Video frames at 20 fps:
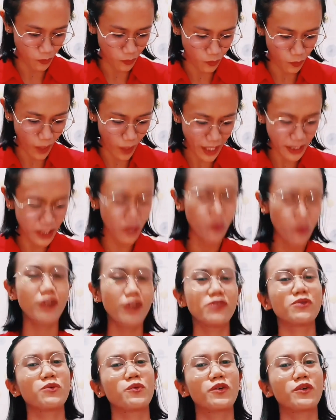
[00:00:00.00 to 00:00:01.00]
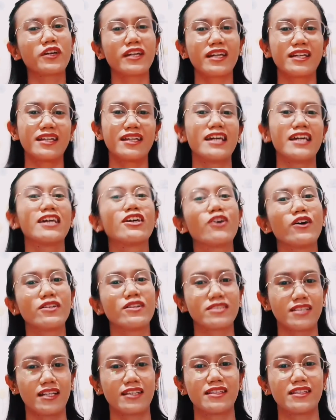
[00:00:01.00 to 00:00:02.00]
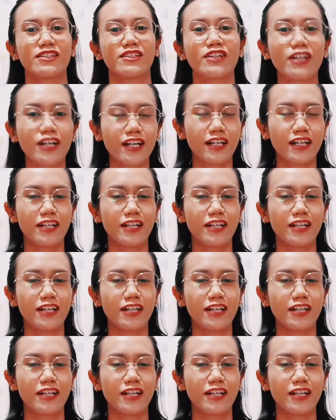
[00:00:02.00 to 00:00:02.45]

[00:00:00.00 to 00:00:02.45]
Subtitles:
why do you want to work in a call center?